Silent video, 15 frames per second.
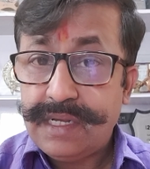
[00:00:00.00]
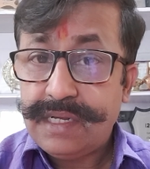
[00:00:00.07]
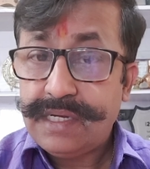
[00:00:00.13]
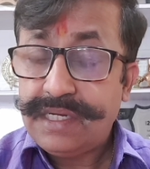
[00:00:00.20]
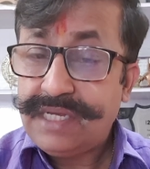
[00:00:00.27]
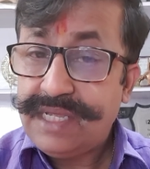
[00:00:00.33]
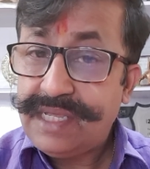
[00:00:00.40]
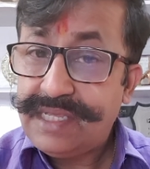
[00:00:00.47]

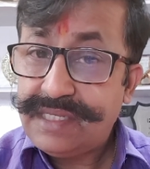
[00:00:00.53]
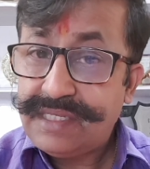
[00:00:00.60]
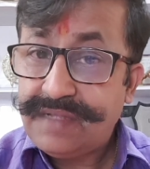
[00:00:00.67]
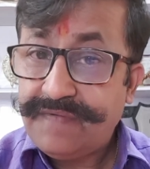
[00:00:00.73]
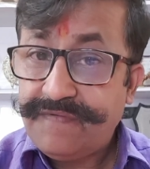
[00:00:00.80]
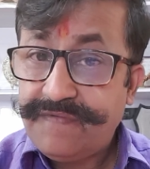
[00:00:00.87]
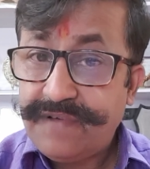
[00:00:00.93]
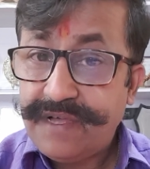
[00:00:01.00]
she is the
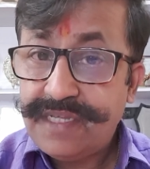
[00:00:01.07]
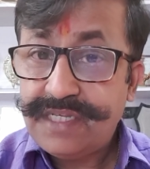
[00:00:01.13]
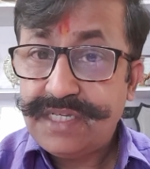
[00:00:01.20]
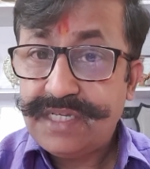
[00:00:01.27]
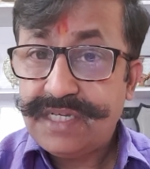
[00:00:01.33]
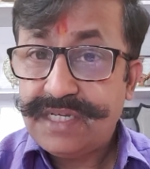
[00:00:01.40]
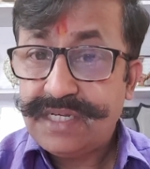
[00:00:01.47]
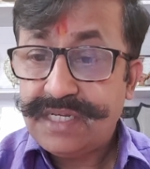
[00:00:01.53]

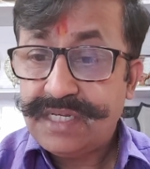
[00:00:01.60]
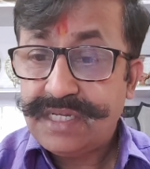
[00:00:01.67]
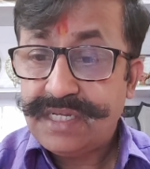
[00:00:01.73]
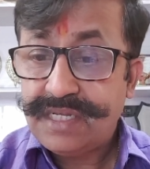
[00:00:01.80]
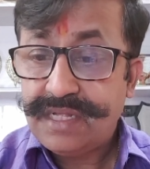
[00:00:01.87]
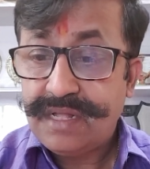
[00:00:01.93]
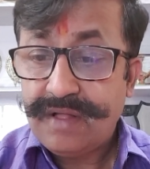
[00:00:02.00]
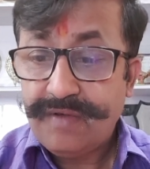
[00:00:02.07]
first
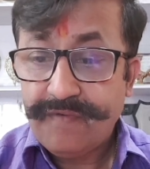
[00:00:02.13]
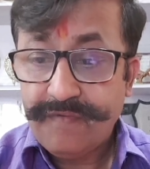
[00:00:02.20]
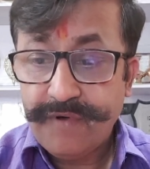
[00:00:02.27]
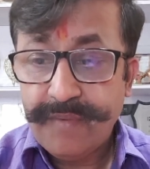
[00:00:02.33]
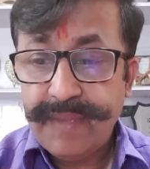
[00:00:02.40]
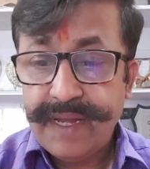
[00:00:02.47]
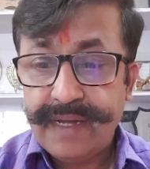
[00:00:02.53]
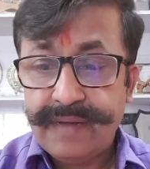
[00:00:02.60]

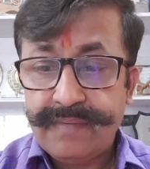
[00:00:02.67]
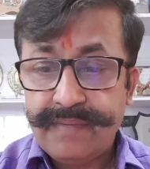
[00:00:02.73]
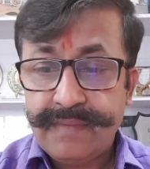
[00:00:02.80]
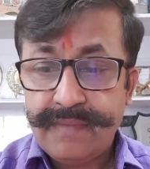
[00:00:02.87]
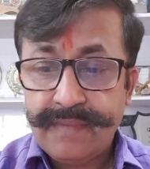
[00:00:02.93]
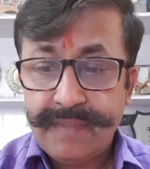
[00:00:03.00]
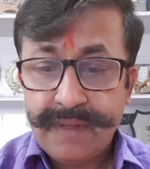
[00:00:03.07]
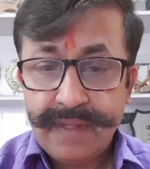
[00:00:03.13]
woman
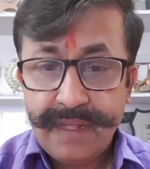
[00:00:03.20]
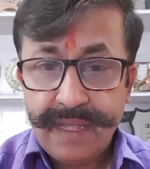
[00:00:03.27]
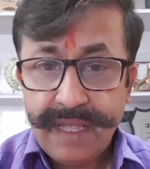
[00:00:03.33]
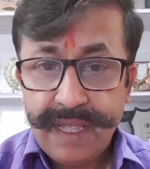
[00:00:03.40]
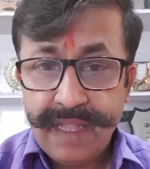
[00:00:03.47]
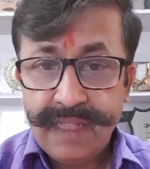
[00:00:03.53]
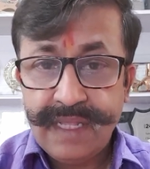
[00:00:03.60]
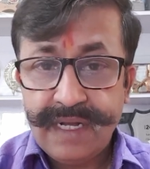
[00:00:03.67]

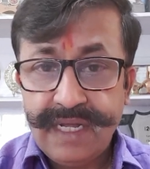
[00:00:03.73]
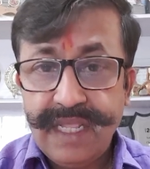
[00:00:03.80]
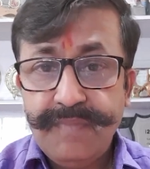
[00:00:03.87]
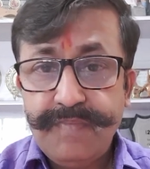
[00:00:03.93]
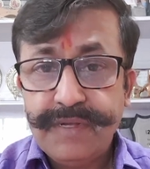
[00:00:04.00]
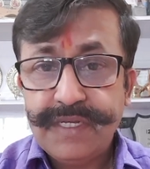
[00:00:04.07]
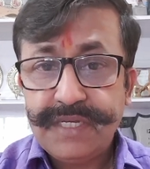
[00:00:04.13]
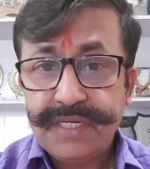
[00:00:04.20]
in the
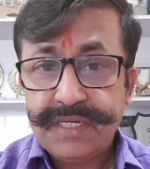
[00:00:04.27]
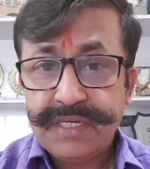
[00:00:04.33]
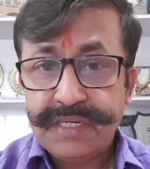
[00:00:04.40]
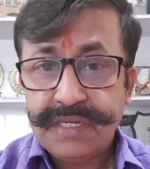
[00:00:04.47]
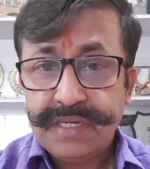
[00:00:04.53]
deepest